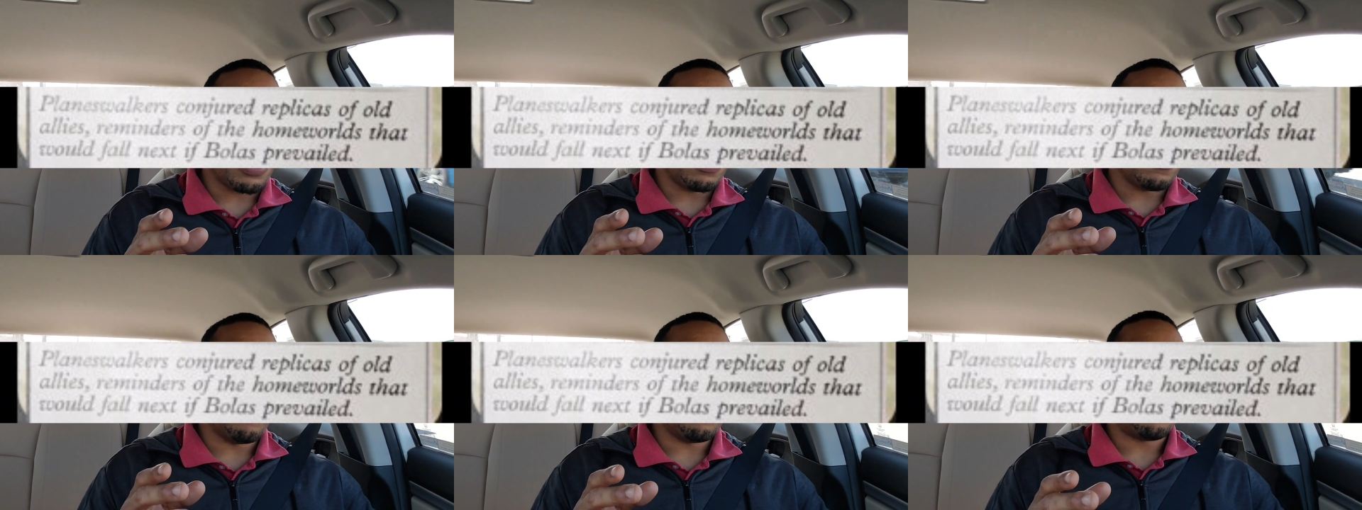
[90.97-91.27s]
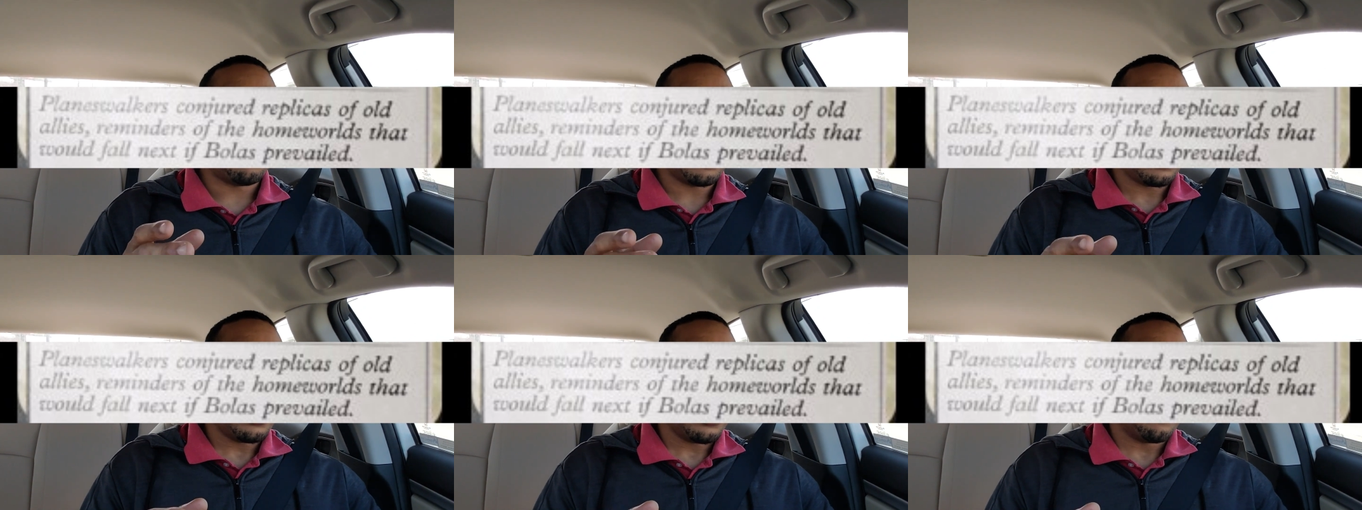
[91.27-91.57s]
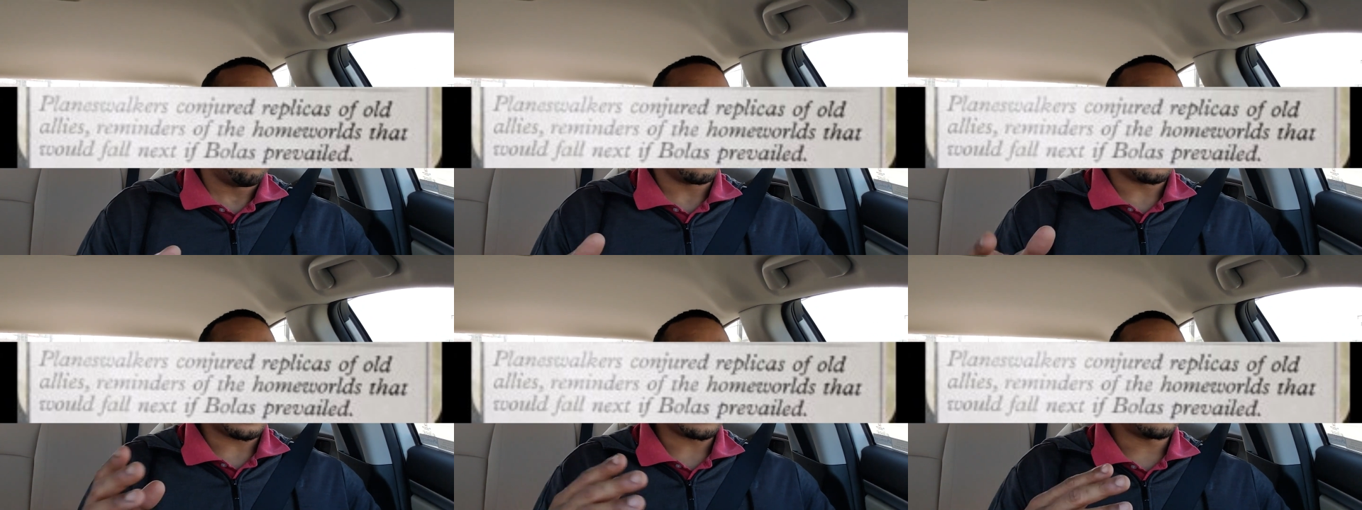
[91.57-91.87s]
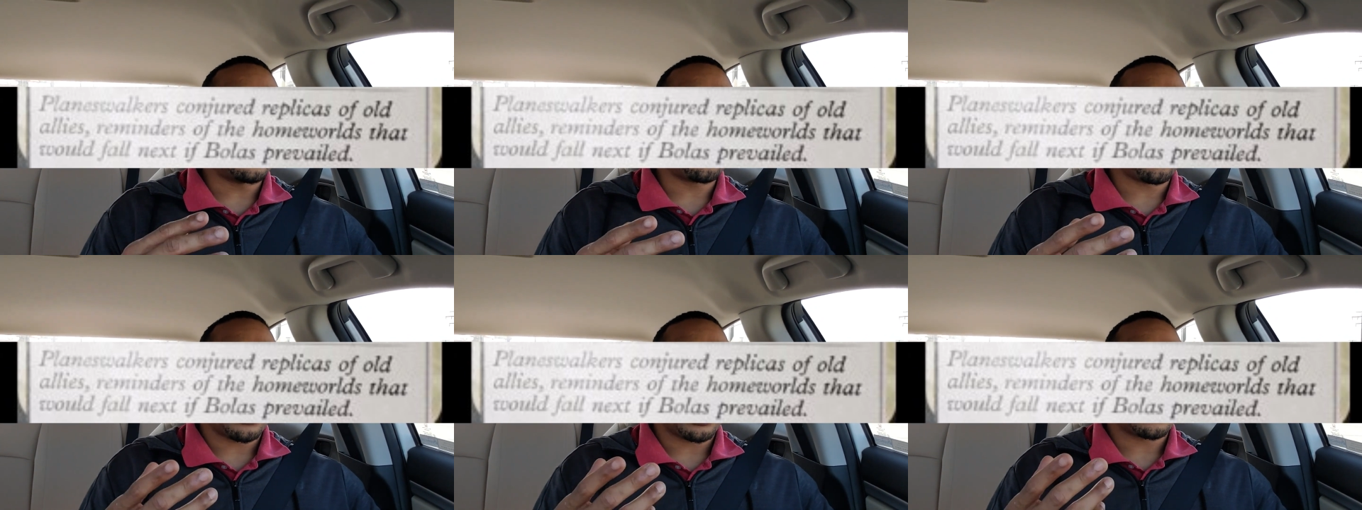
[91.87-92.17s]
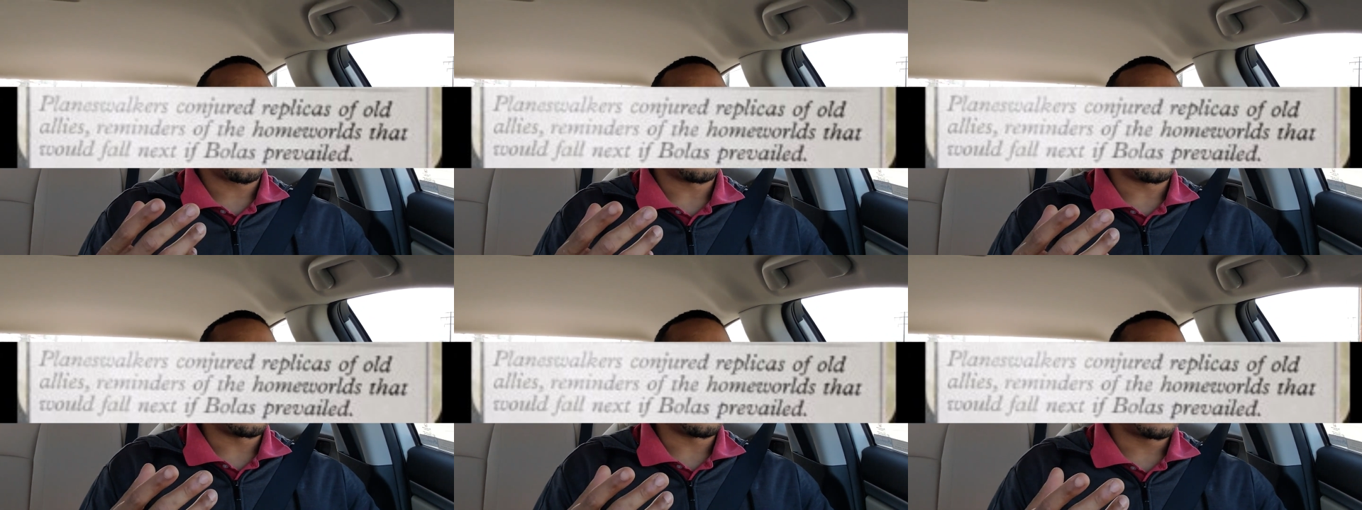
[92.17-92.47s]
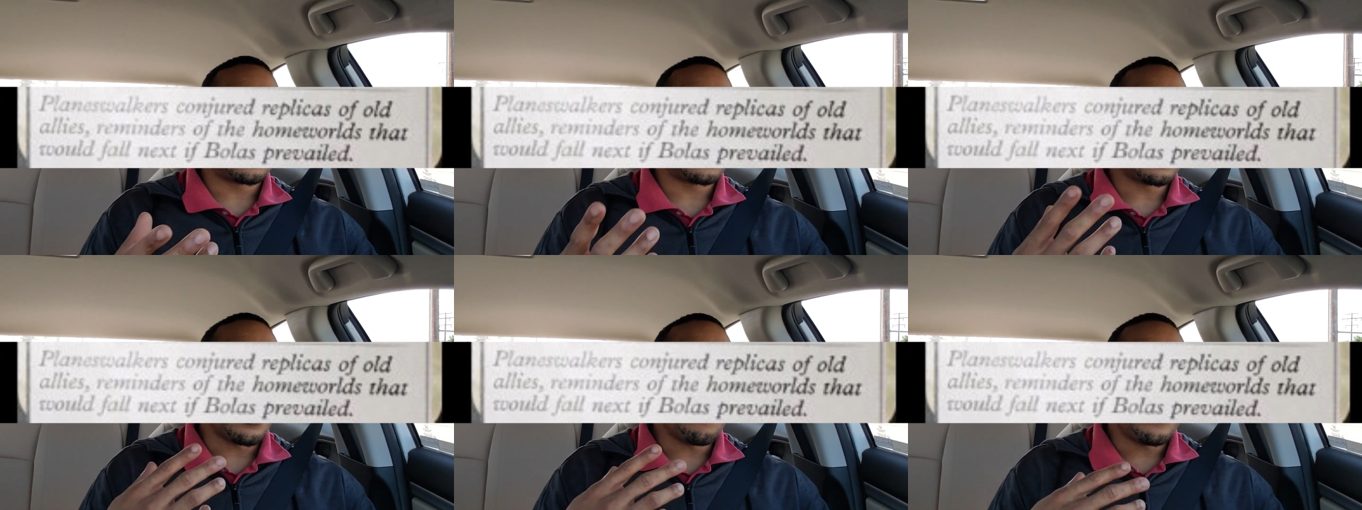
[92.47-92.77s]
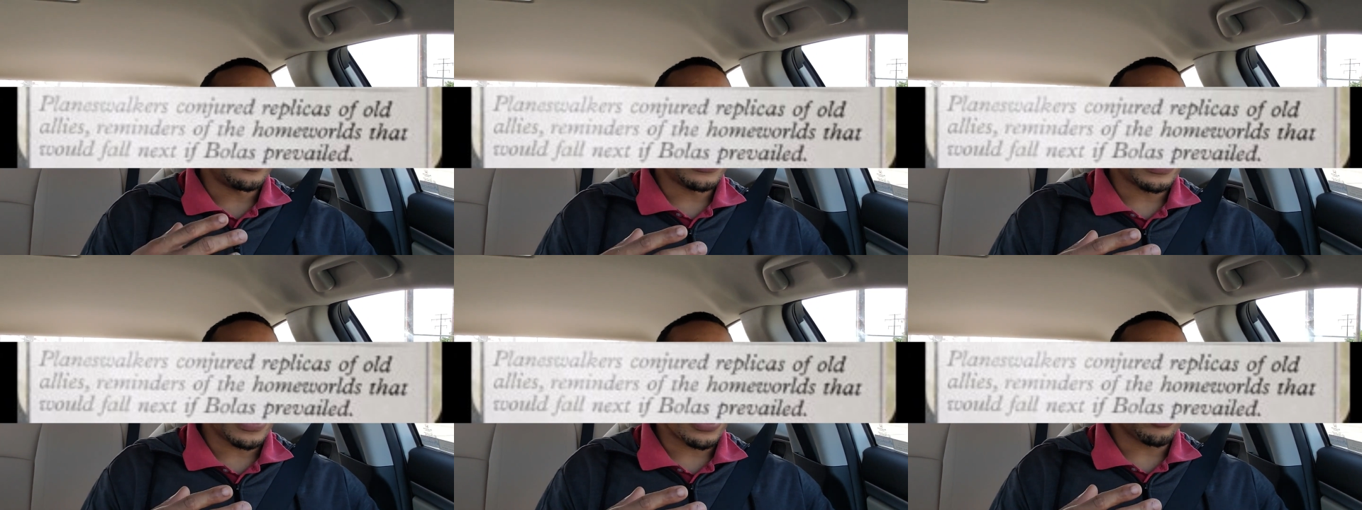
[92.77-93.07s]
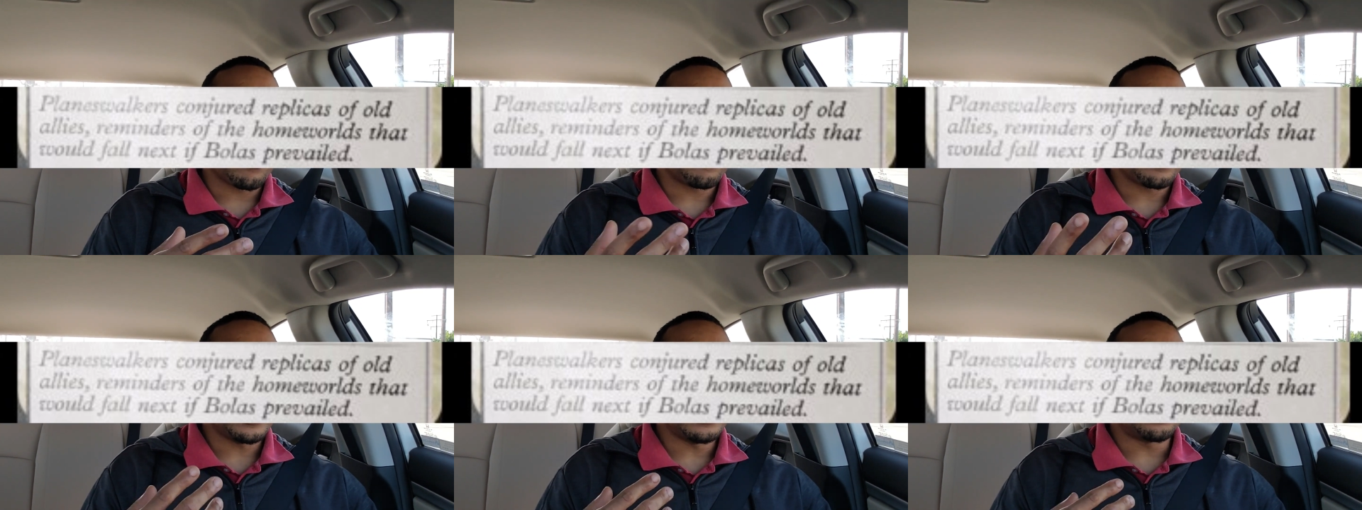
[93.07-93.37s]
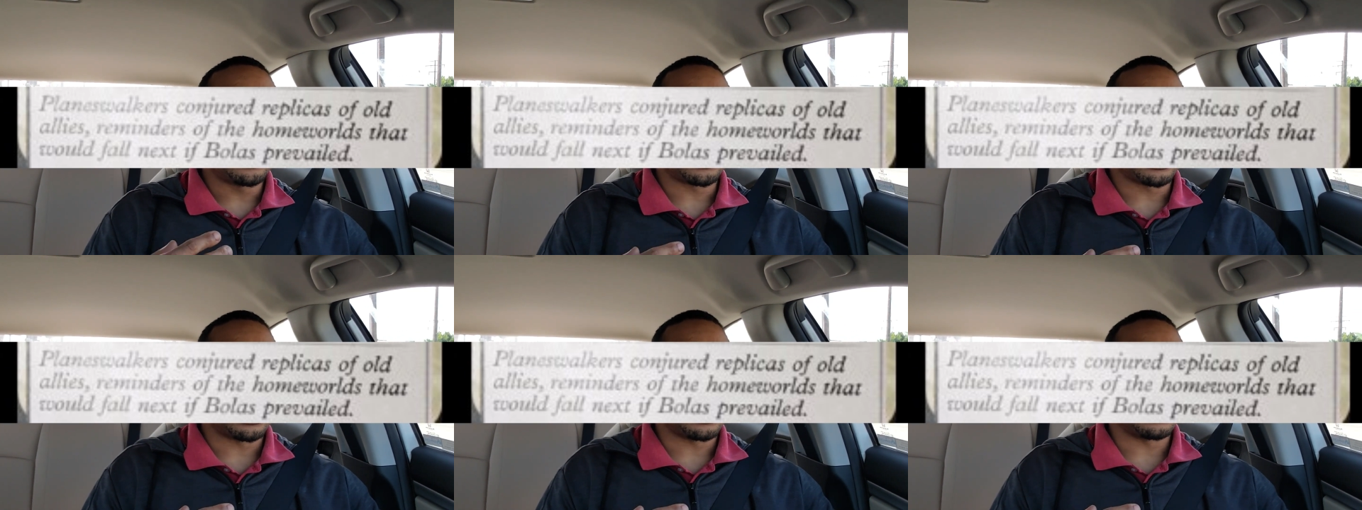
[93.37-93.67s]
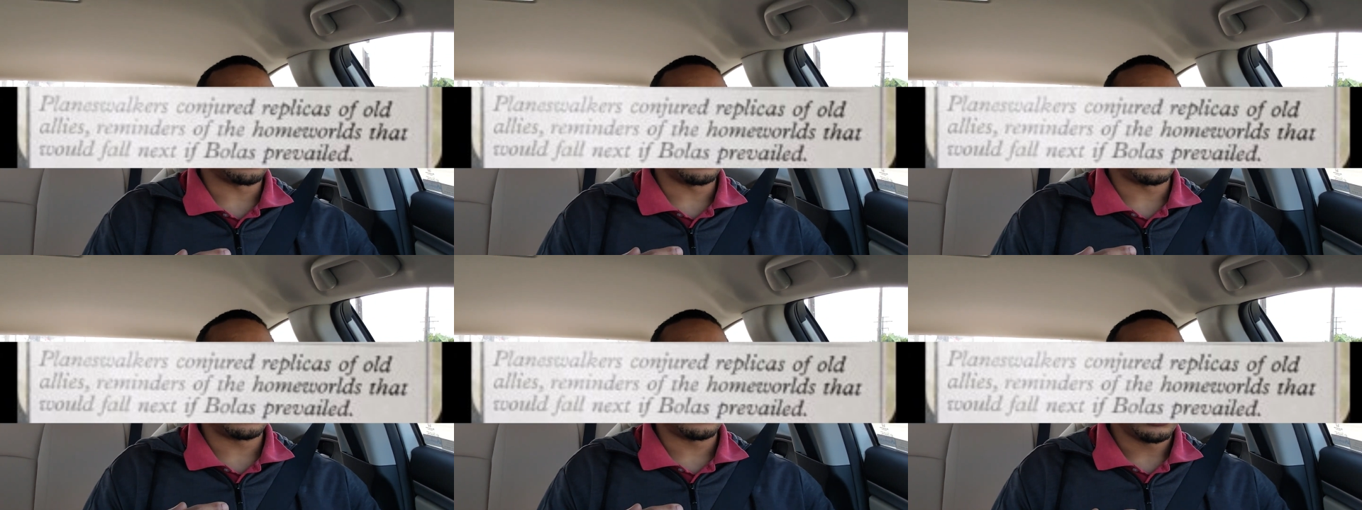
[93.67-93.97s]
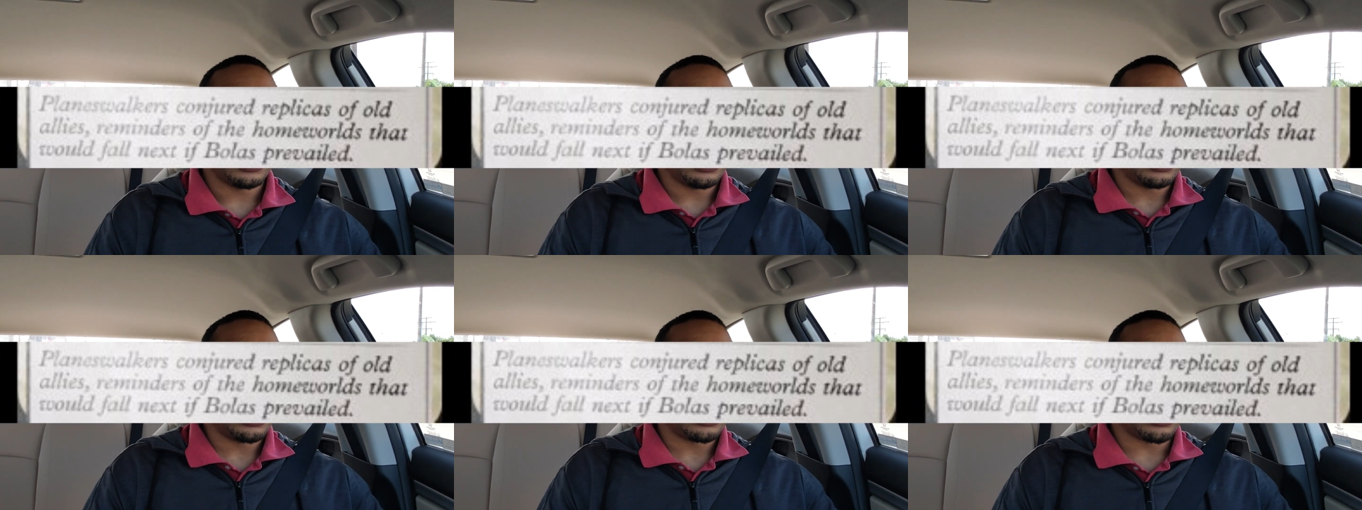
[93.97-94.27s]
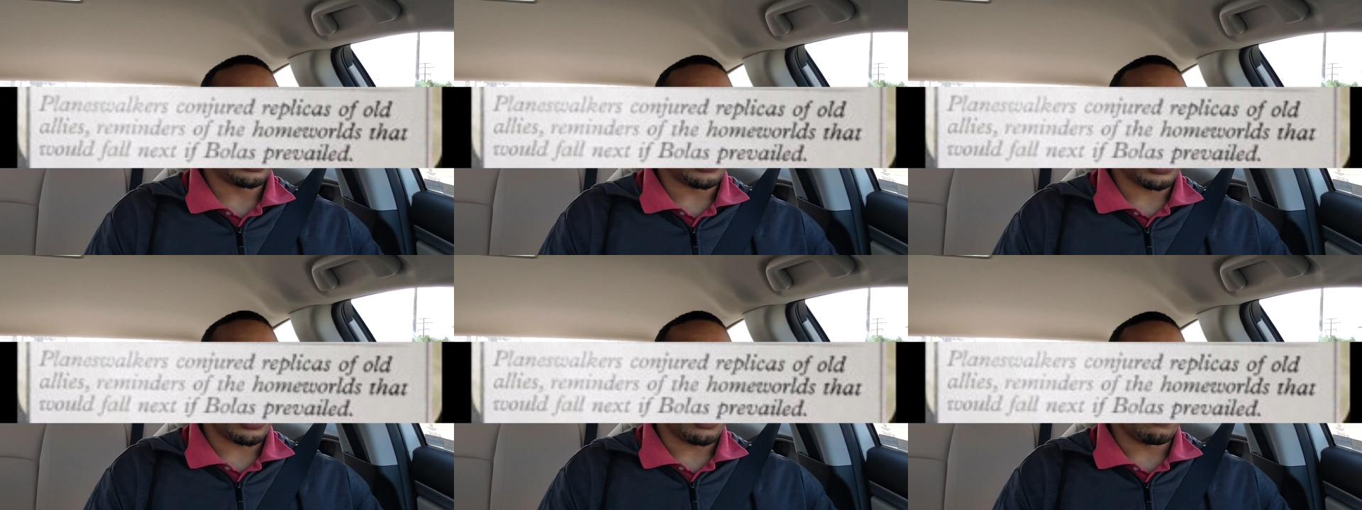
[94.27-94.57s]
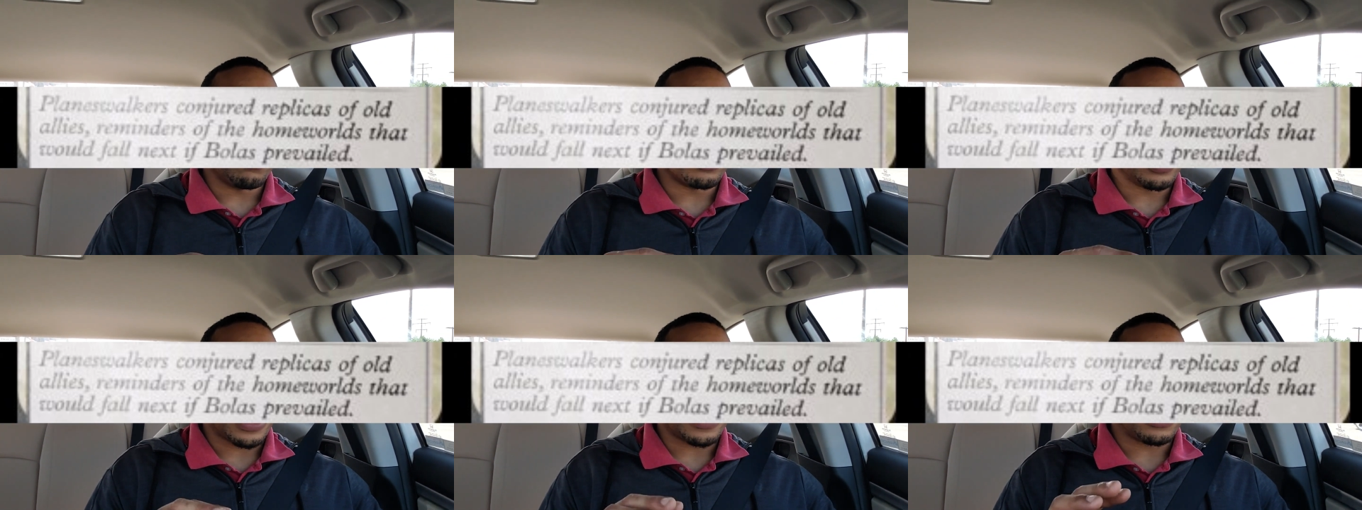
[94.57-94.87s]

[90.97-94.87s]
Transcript: [unreadable: no face in view]